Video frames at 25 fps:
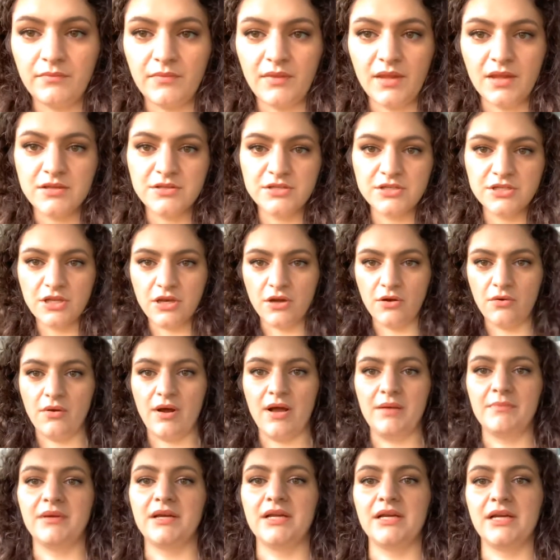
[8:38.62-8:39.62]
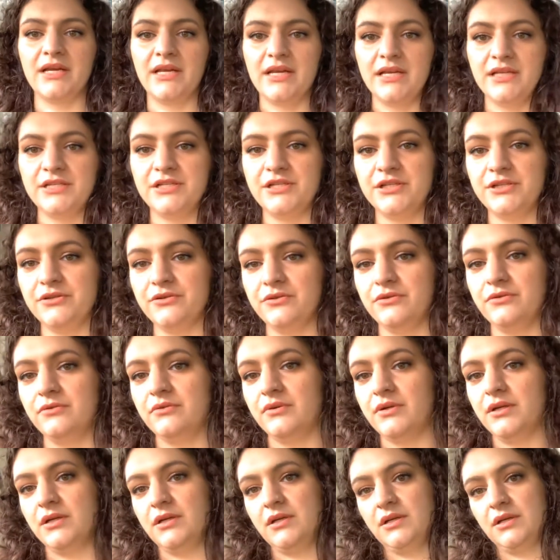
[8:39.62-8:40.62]
so I'm gonna need to
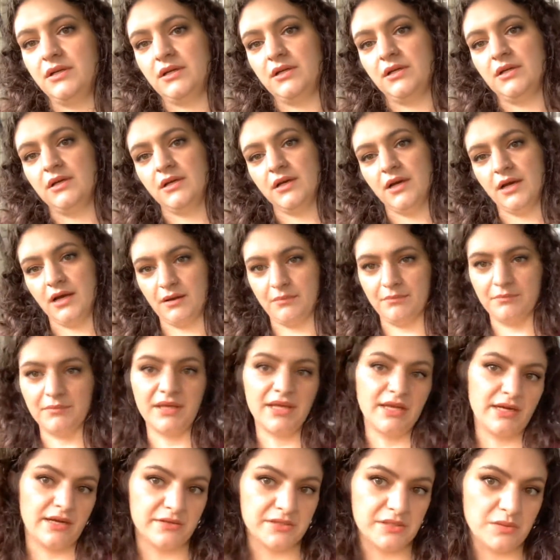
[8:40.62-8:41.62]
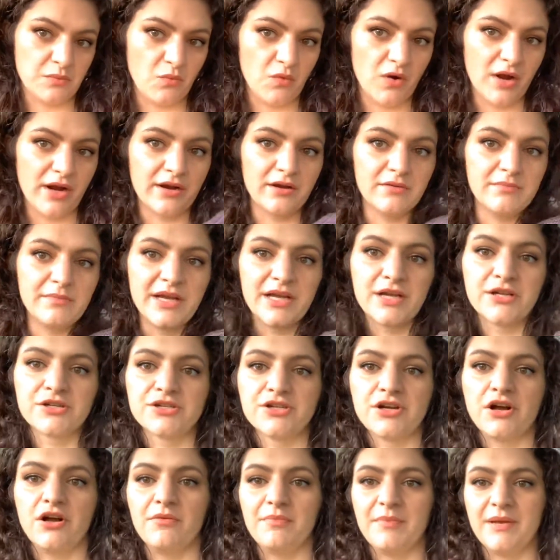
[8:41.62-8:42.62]
get out some wire and make a
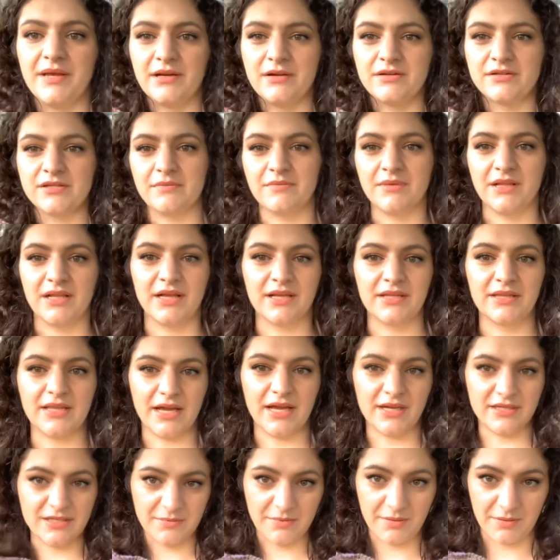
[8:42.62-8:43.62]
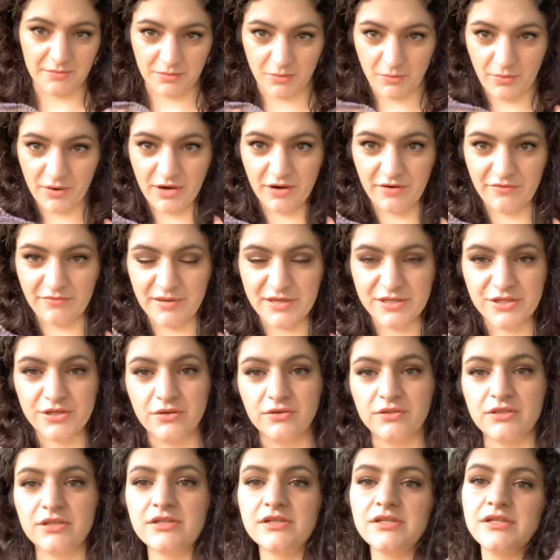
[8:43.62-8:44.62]
shawl pin or something like that to be able to wear it up my
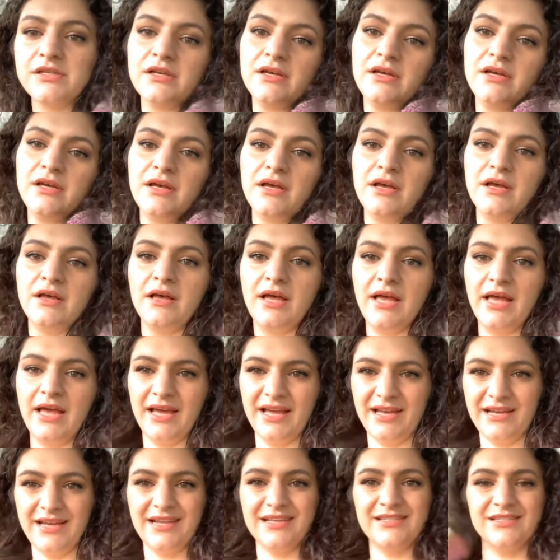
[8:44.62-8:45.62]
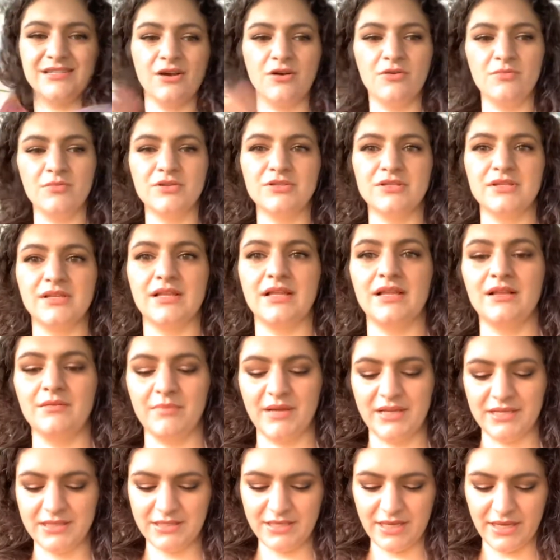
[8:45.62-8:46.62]
shoulders. And it's almost a little
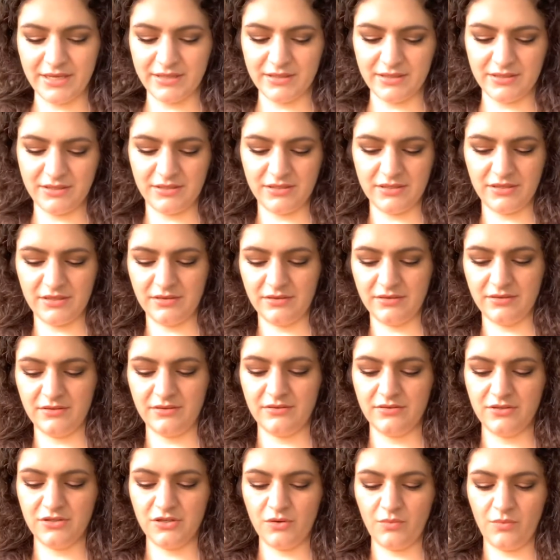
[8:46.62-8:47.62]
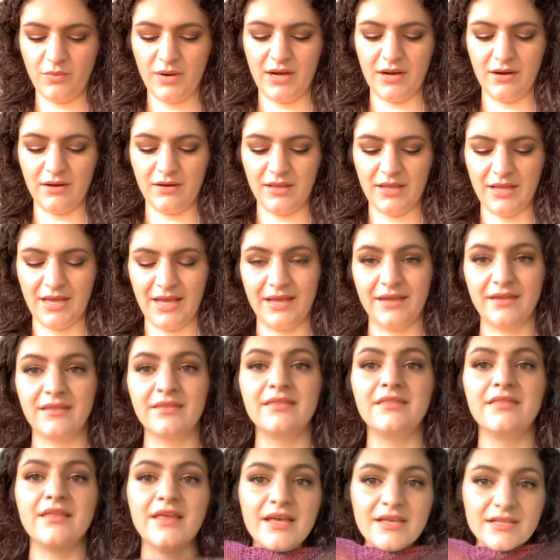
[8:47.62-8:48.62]
bit dense to wear like
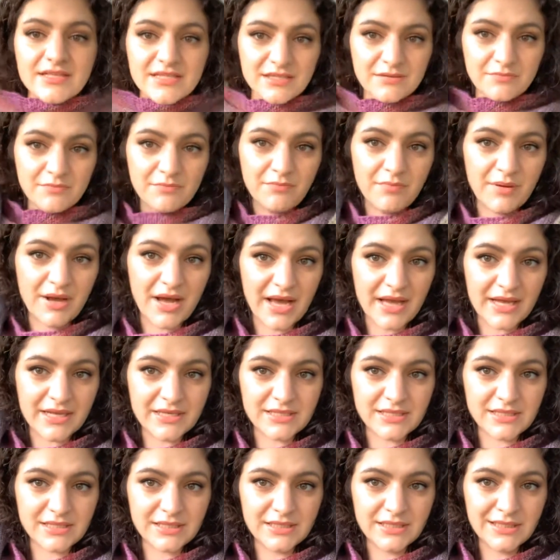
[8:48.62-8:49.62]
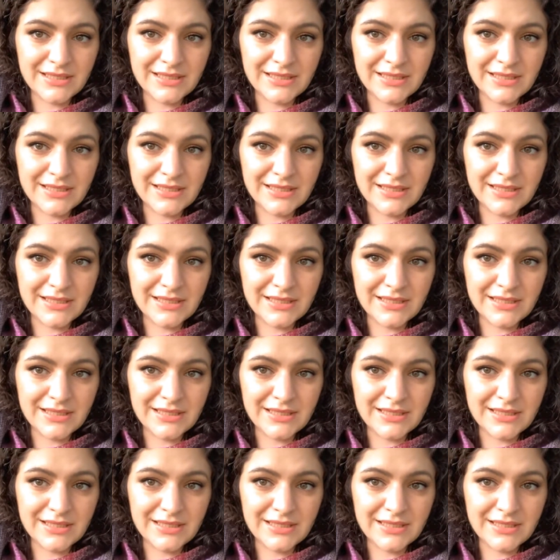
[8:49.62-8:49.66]
this, but